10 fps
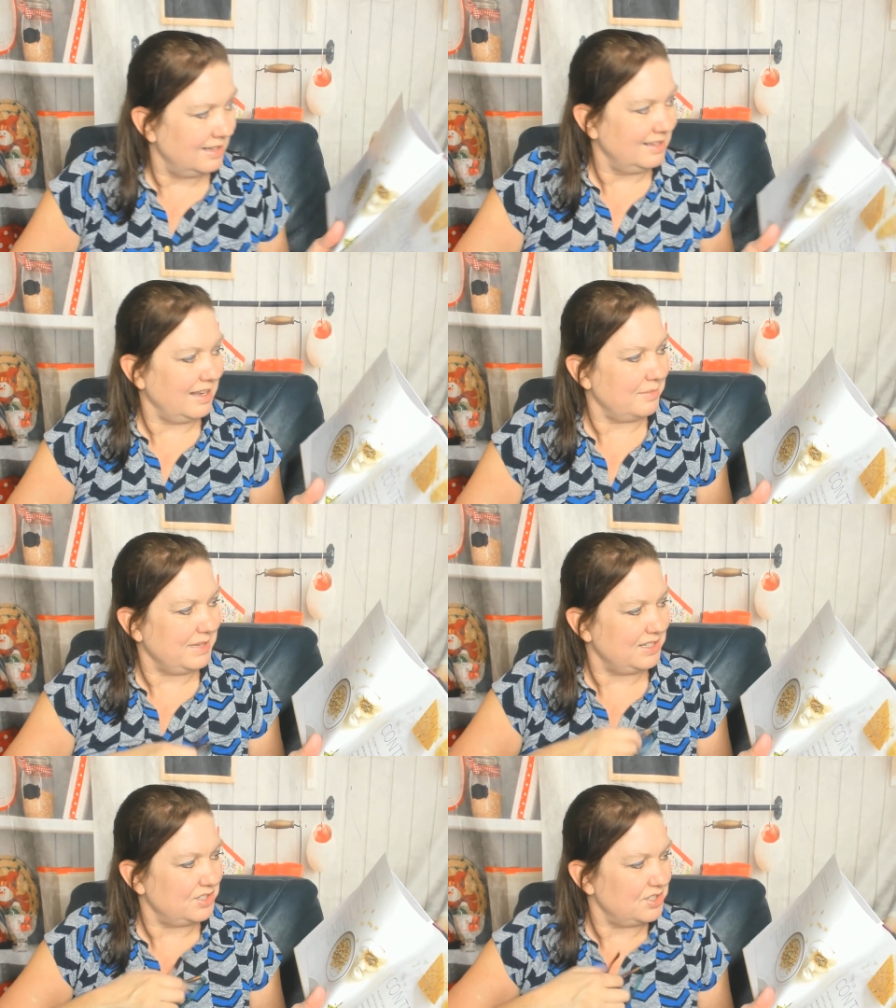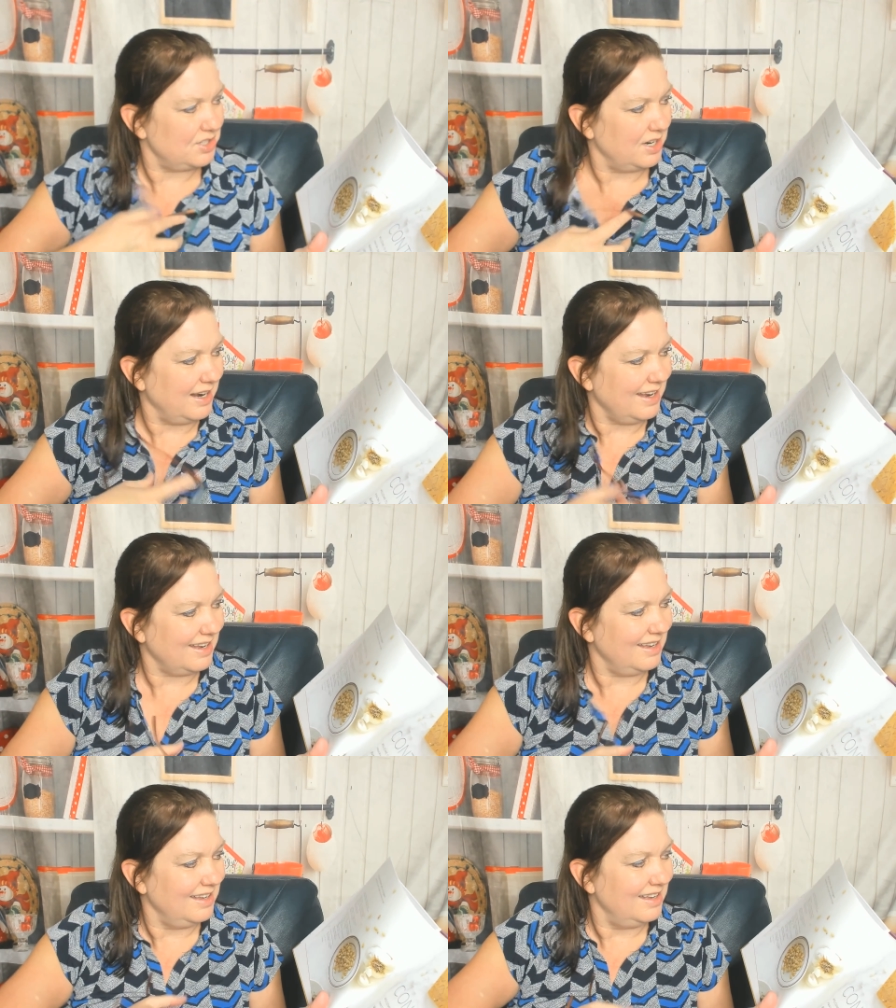Let me check.
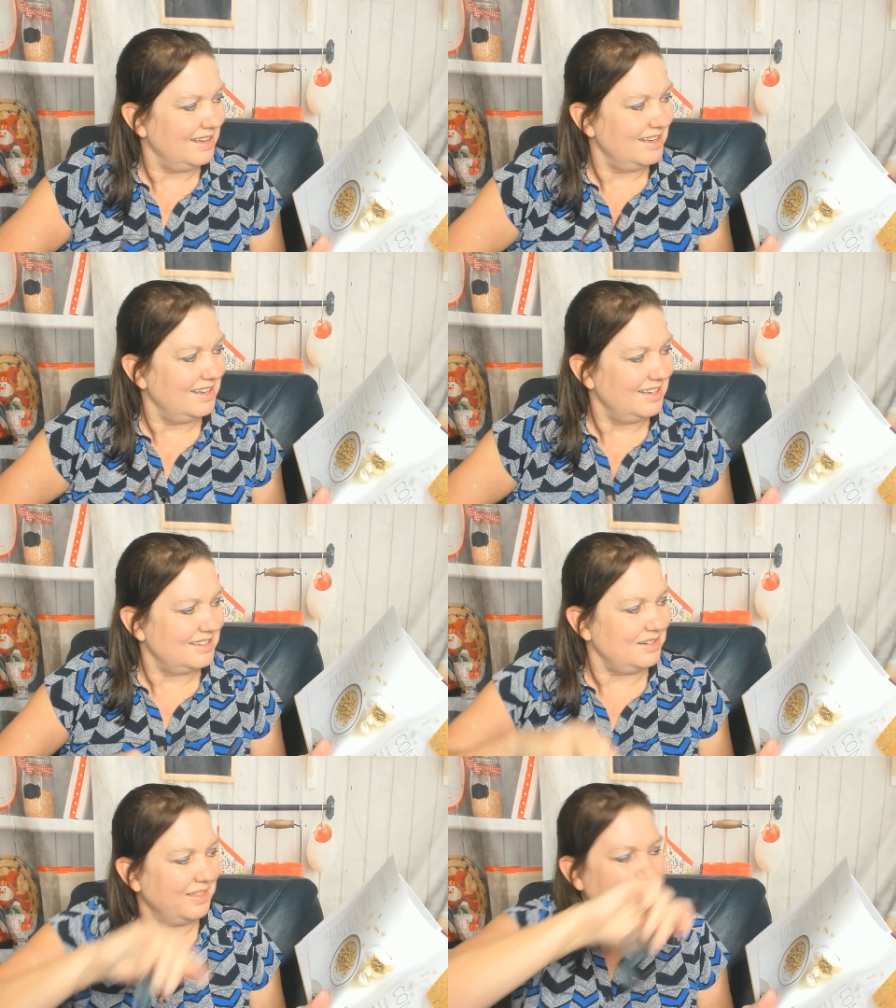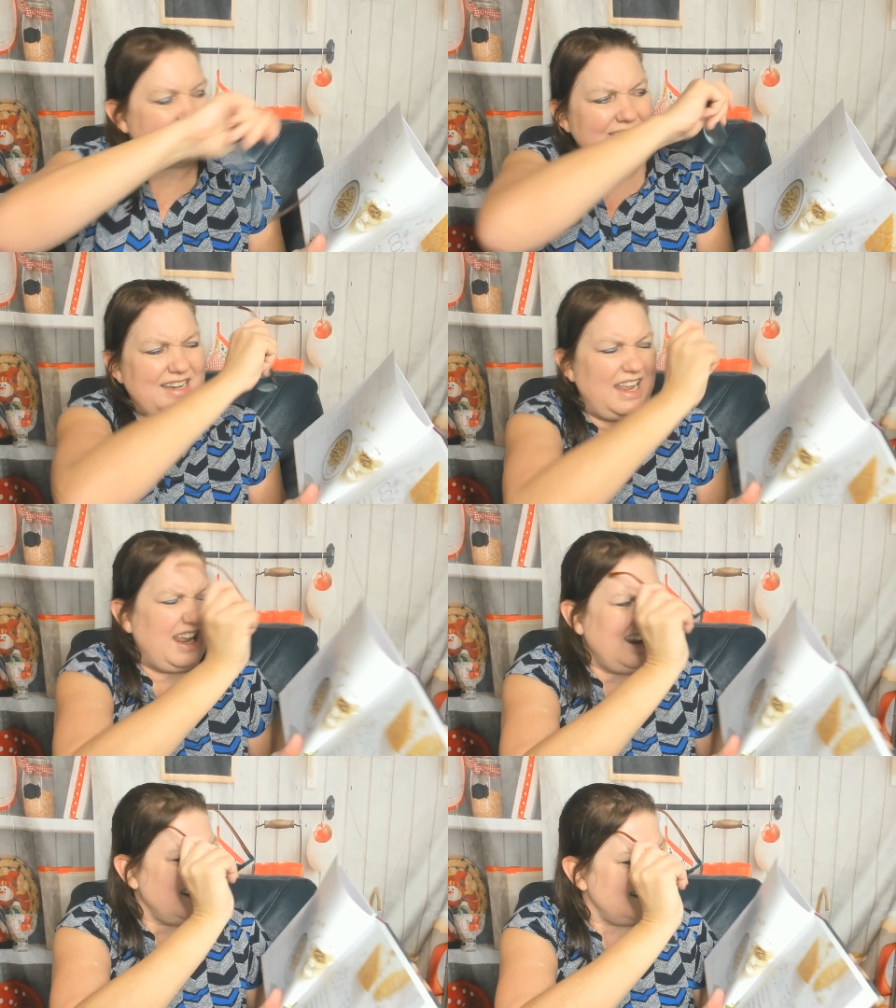
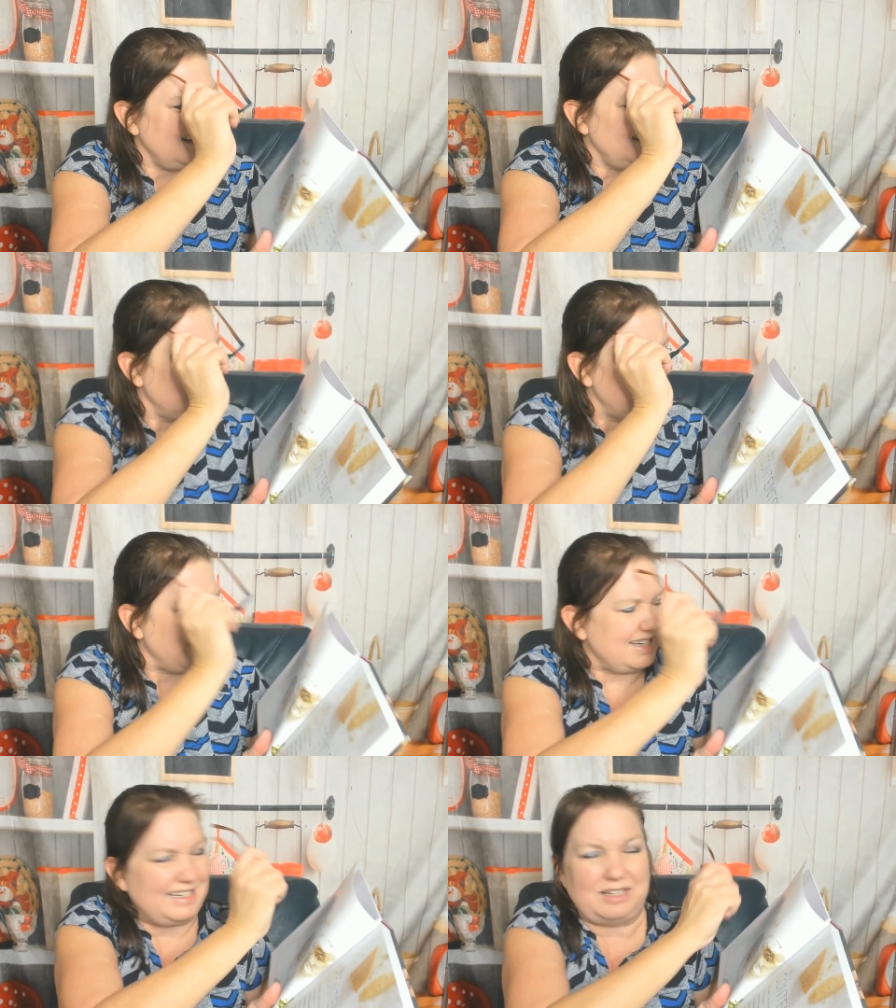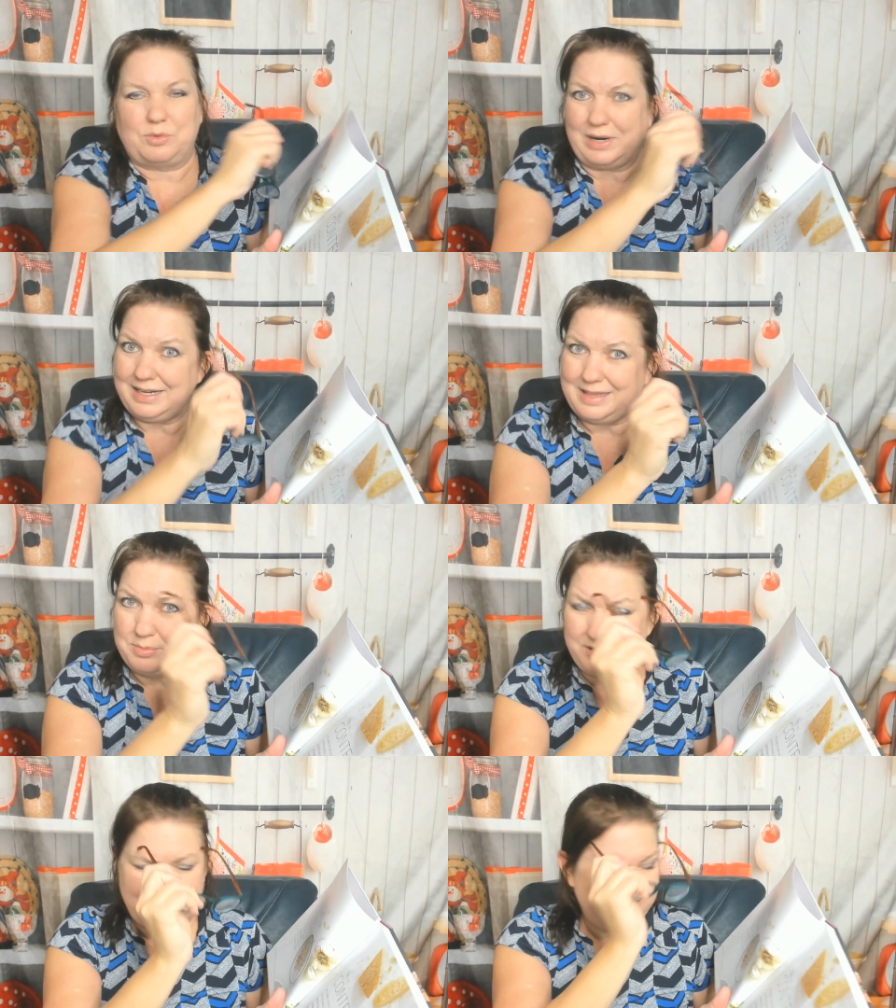2018 or 19? Why did they
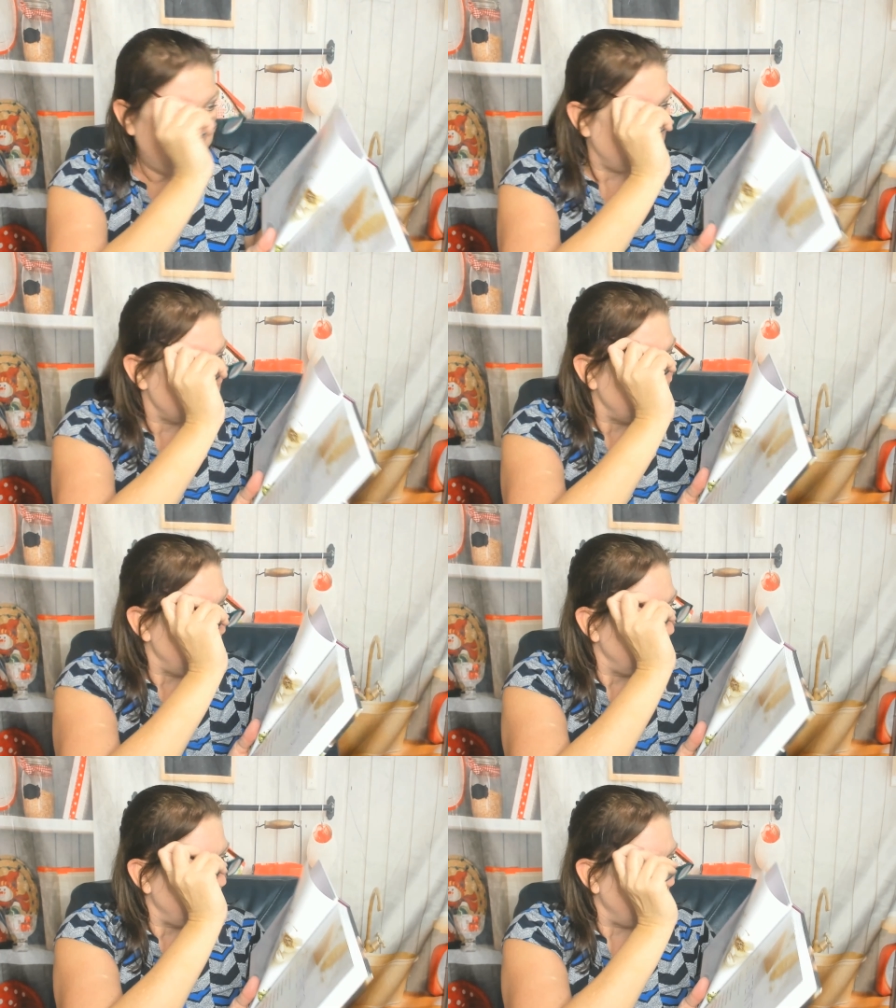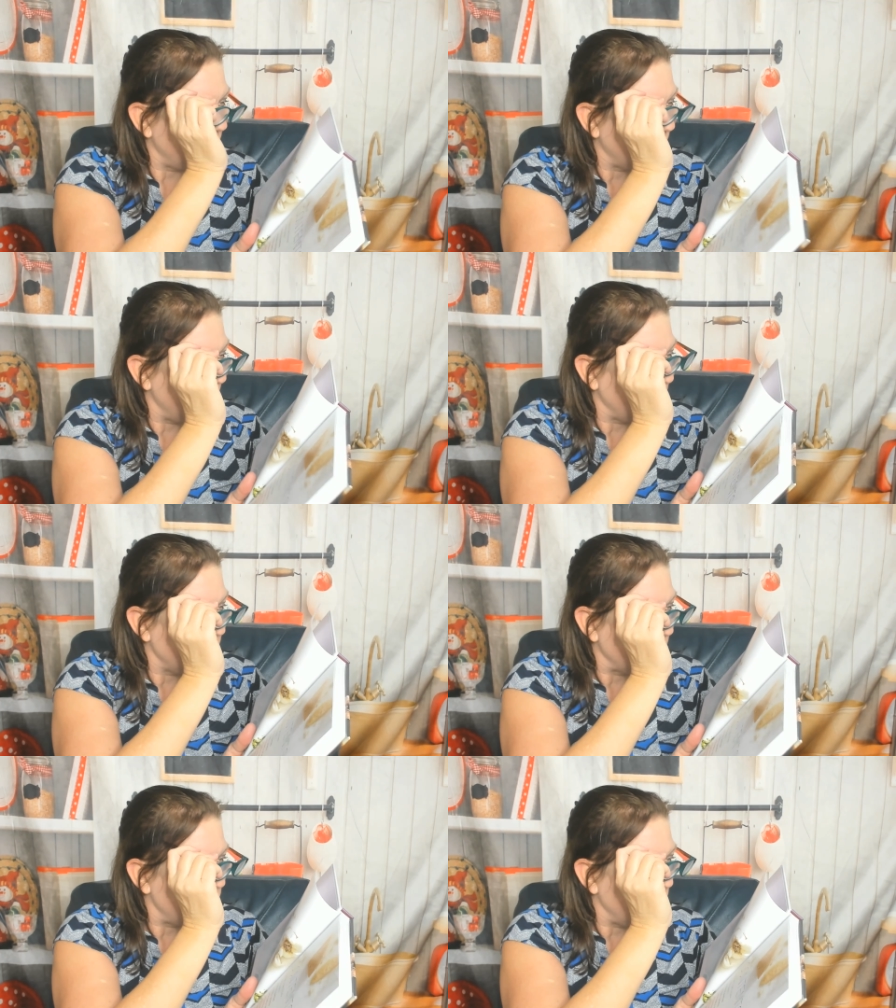put it in such a small font? I got to get
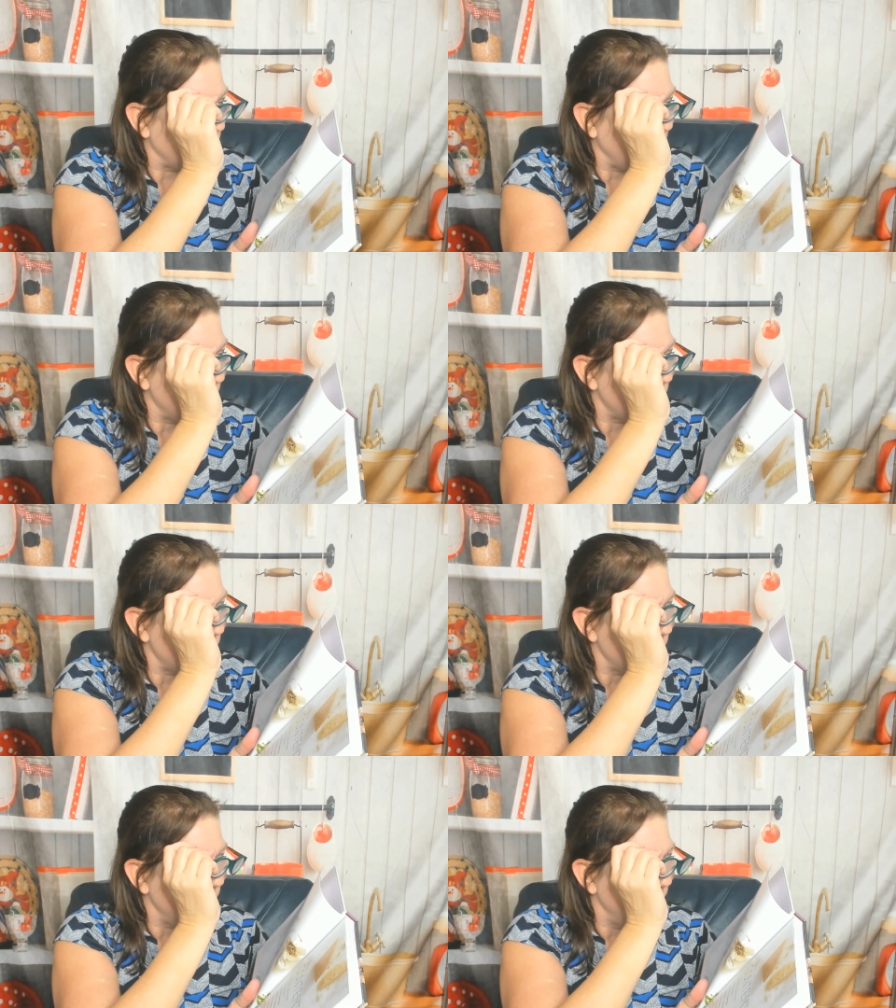my grandma glasses.